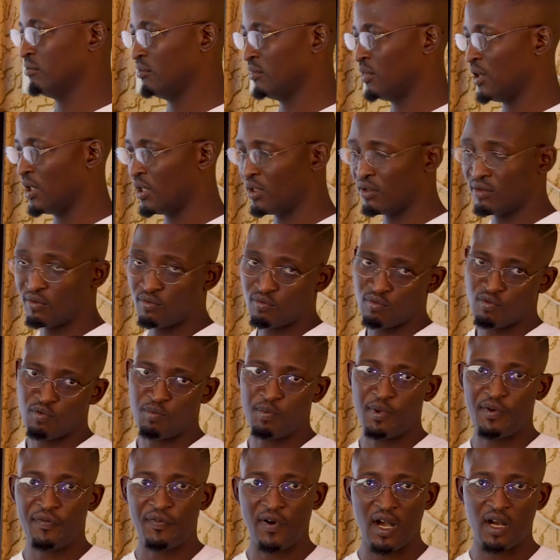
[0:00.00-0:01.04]
they could
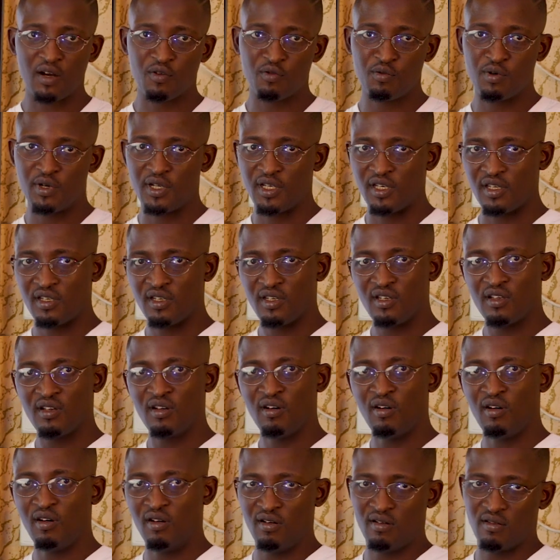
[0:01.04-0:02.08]
be far away
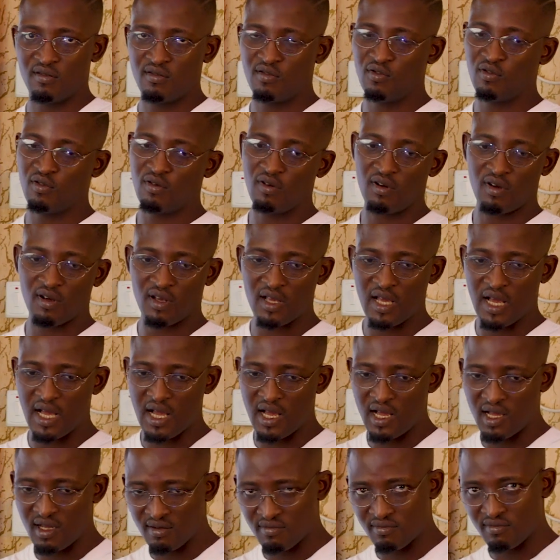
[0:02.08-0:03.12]
or no
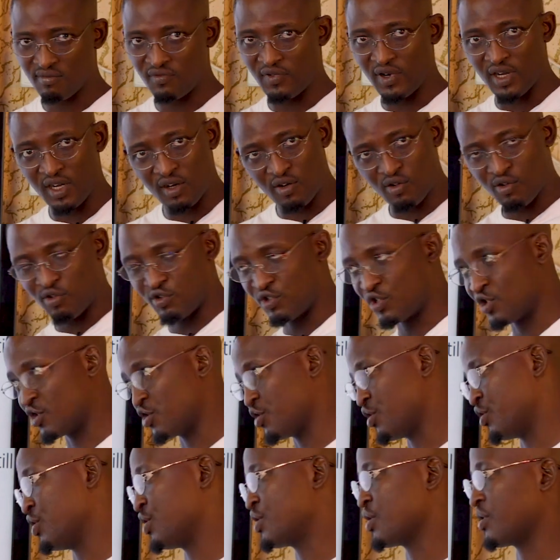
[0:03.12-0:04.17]
longer very close to
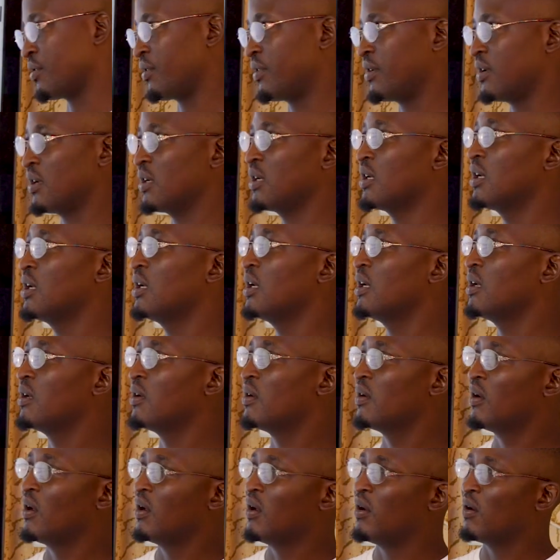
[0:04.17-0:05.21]
each other.
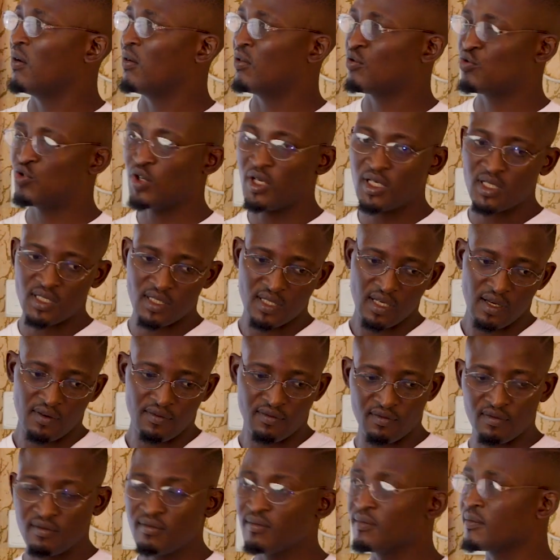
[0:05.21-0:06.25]

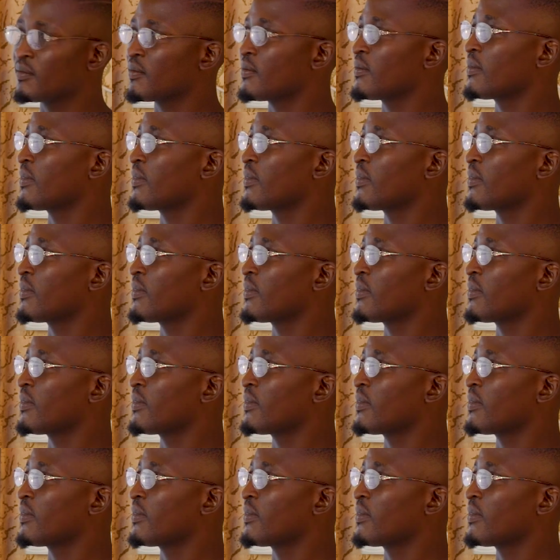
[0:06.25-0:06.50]
27.